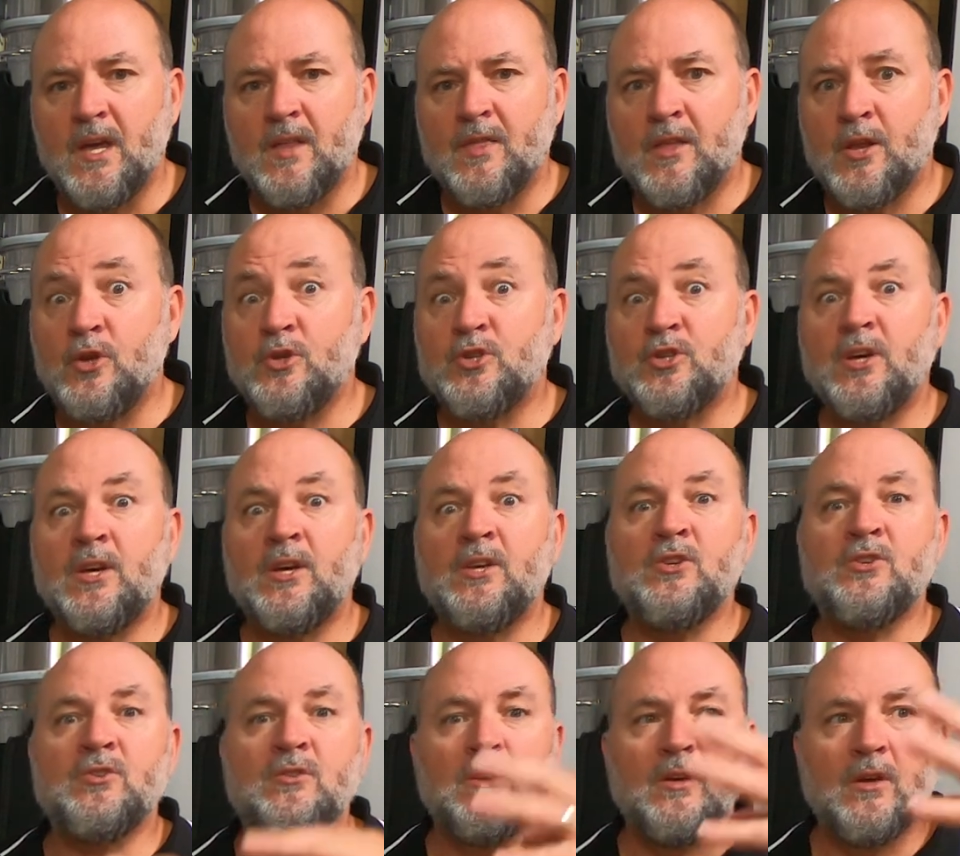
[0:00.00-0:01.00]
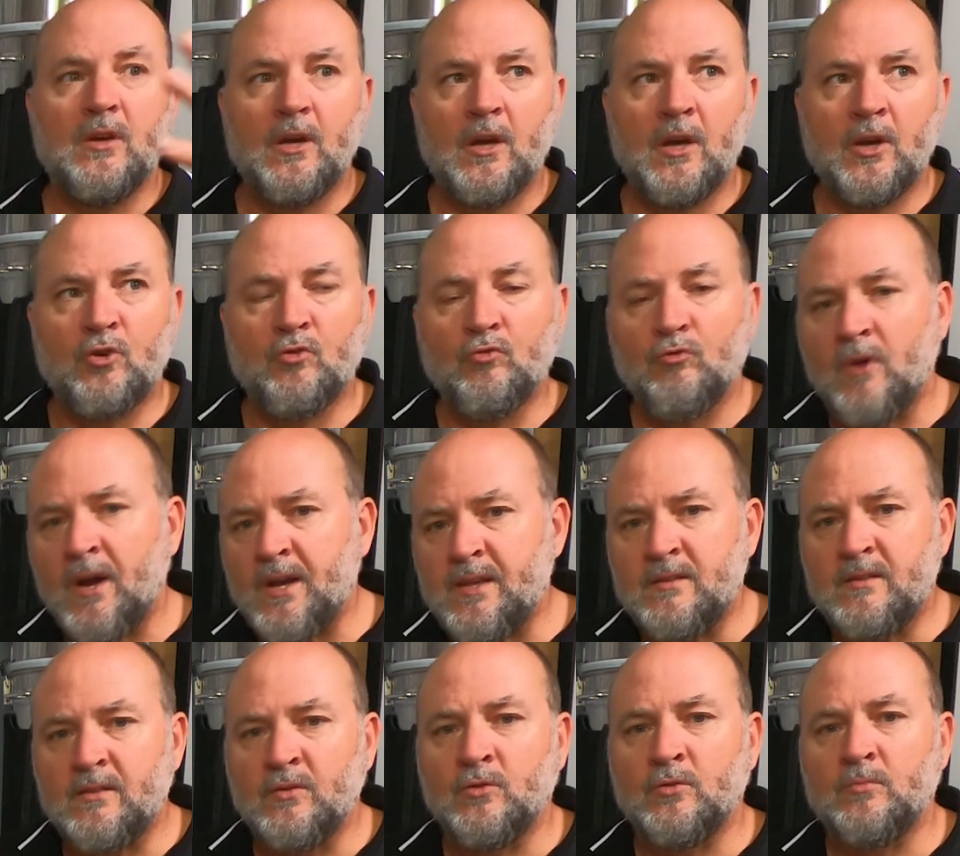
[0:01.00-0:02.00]
they don't change a great
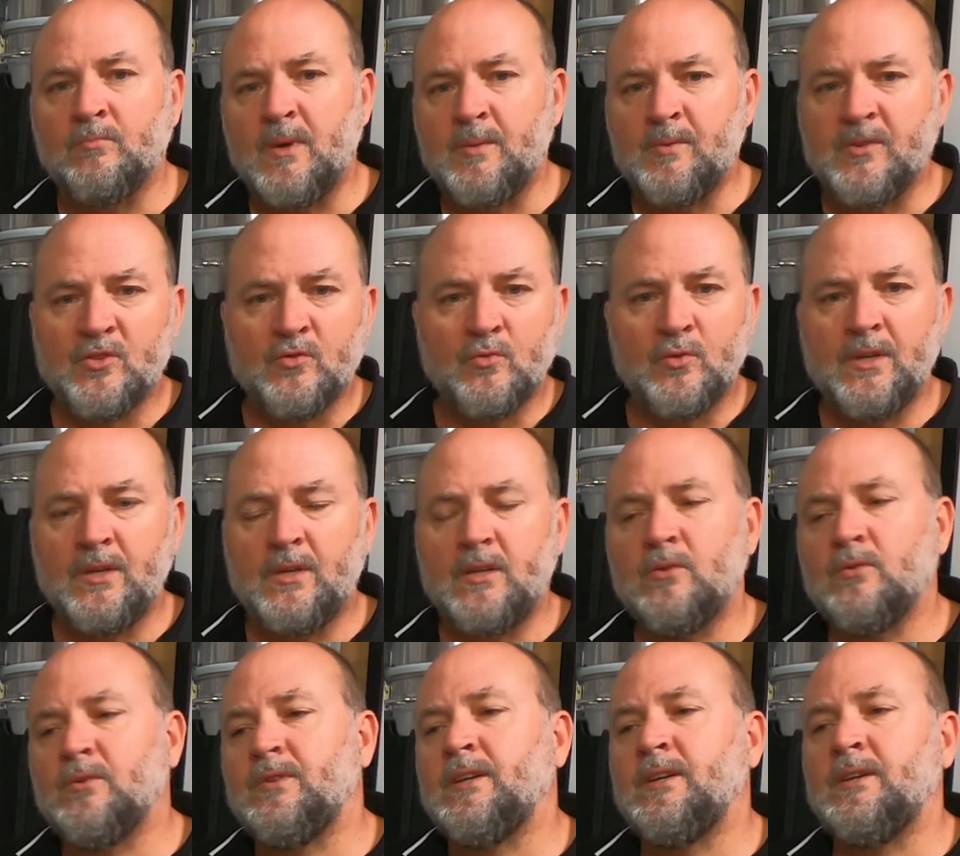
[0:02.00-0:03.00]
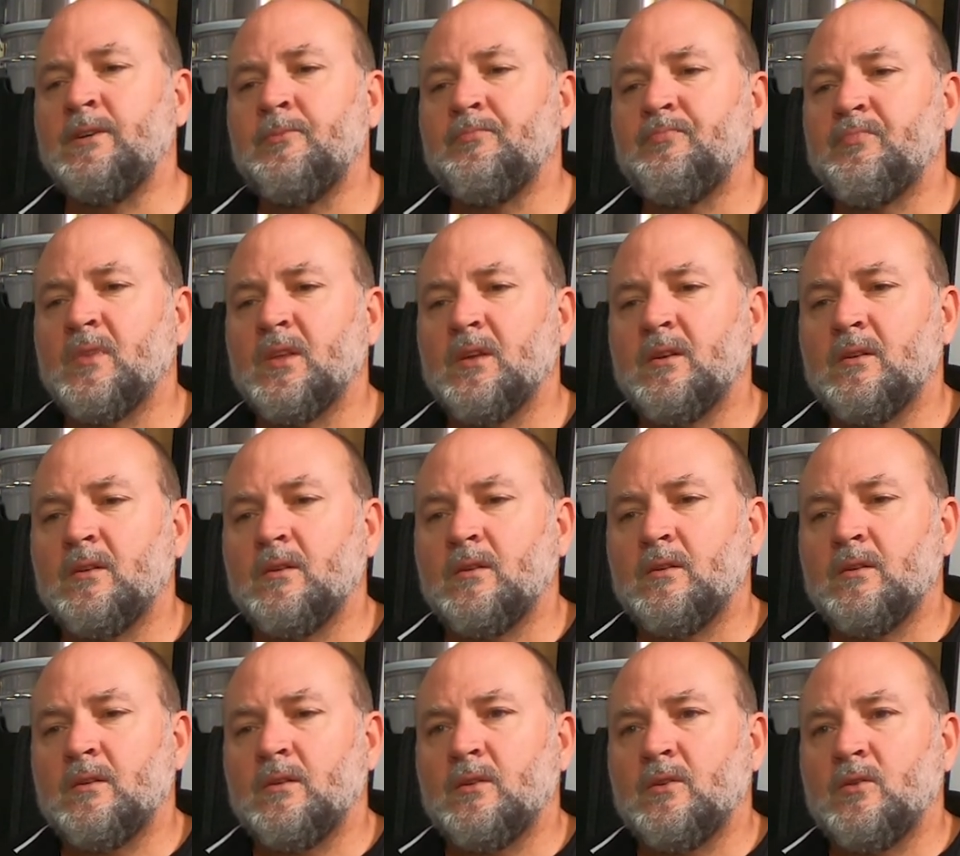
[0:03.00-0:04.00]
deal, maybe tweak here and there.
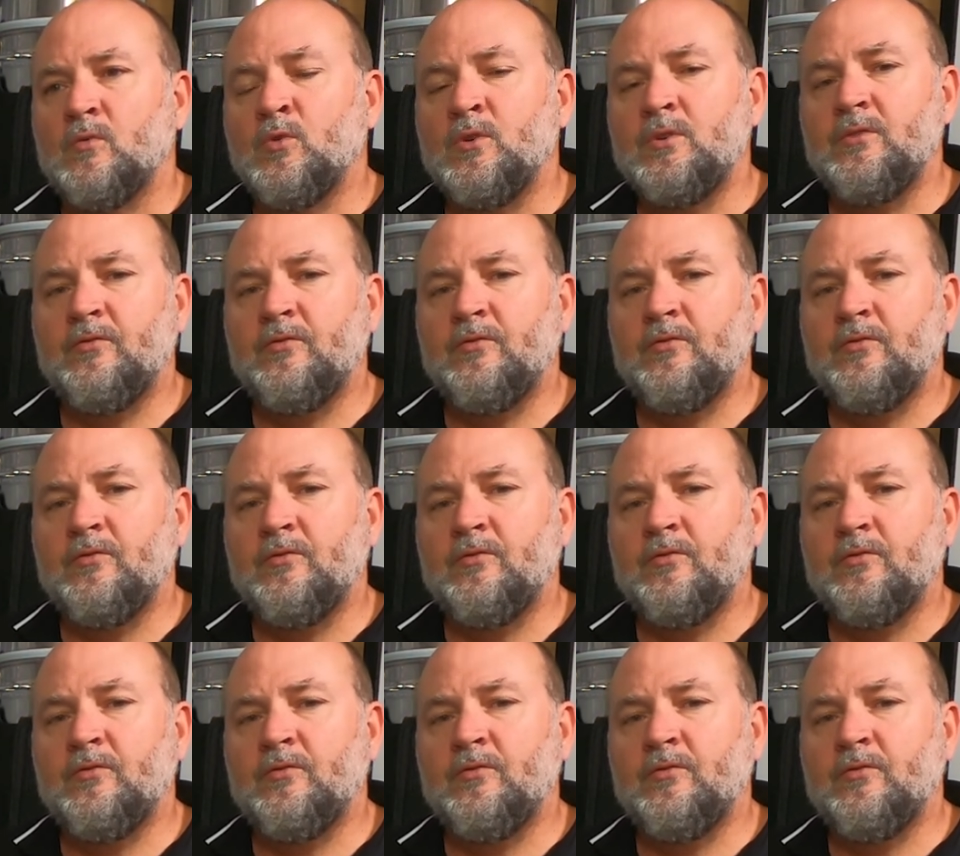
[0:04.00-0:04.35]
What you